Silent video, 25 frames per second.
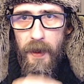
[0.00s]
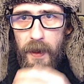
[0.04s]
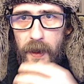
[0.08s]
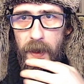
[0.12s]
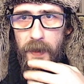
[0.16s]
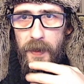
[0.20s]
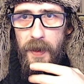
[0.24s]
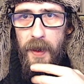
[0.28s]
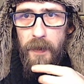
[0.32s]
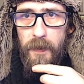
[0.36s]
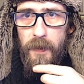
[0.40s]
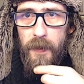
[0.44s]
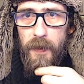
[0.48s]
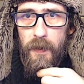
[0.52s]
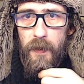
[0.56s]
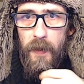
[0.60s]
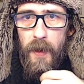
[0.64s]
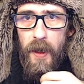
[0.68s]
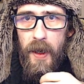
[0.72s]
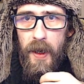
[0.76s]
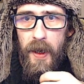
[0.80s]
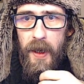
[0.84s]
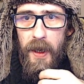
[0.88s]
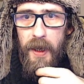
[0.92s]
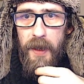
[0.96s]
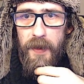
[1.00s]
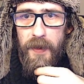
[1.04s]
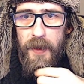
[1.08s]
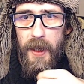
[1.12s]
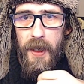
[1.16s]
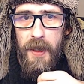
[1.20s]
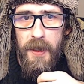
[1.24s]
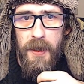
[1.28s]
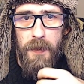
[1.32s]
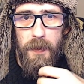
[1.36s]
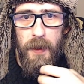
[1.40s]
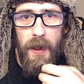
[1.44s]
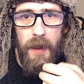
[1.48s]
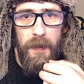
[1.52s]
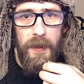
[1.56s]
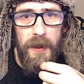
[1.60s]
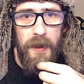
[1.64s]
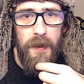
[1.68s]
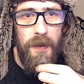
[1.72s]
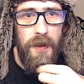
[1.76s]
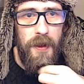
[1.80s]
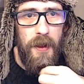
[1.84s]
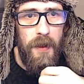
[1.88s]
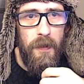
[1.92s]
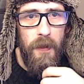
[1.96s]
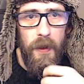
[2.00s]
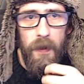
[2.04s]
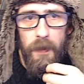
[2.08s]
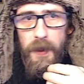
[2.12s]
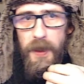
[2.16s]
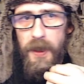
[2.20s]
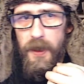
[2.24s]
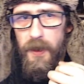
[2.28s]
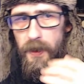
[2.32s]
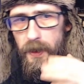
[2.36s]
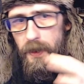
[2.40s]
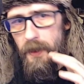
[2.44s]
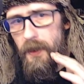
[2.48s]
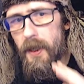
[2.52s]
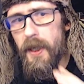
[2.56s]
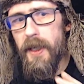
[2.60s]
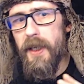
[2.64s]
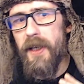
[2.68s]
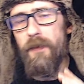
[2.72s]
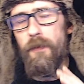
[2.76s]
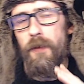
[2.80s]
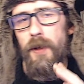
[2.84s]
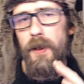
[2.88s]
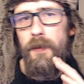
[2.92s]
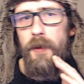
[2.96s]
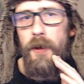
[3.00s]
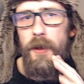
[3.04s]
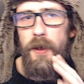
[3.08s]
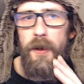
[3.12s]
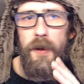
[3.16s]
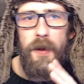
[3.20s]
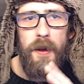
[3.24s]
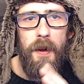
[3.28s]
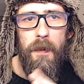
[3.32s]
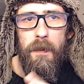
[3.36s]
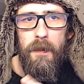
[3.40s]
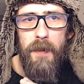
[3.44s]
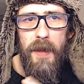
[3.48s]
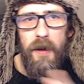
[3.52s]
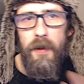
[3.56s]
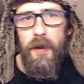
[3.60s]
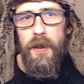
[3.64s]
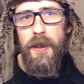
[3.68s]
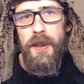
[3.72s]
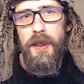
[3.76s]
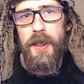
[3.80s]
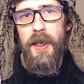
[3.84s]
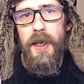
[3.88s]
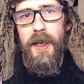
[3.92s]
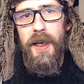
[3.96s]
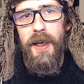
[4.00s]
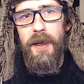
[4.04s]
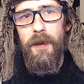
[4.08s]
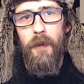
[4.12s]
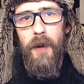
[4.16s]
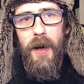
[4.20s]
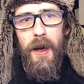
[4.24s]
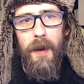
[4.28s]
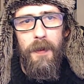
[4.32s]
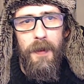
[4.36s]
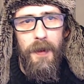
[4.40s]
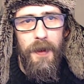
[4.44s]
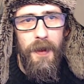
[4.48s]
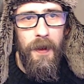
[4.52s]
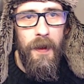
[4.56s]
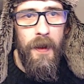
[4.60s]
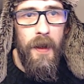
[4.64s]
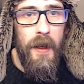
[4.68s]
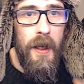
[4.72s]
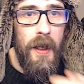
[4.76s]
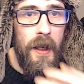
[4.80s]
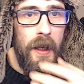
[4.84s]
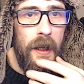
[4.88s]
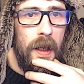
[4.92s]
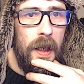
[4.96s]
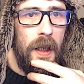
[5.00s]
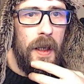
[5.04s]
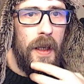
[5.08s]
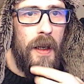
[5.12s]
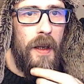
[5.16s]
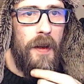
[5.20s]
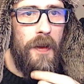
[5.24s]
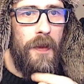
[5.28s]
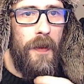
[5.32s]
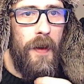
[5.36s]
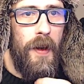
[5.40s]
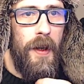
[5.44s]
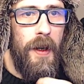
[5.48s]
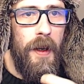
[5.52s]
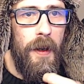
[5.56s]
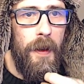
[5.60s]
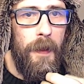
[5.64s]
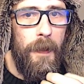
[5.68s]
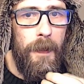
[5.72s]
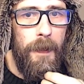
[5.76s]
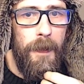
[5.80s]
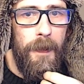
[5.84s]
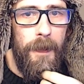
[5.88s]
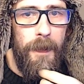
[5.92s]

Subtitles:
And then we'll add that to our build. So what would it look like if we put on a mirror tier weapon? Find out.